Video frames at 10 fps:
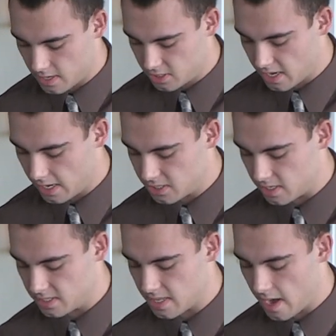
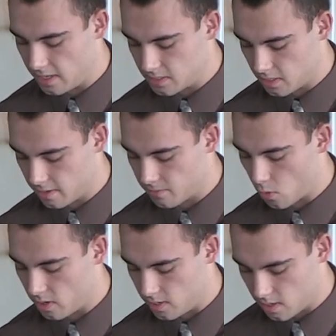education is not easily
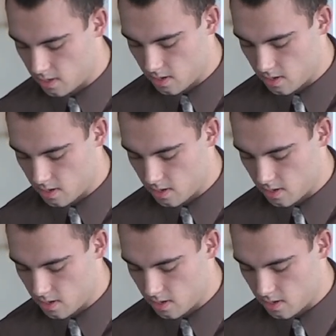afforded.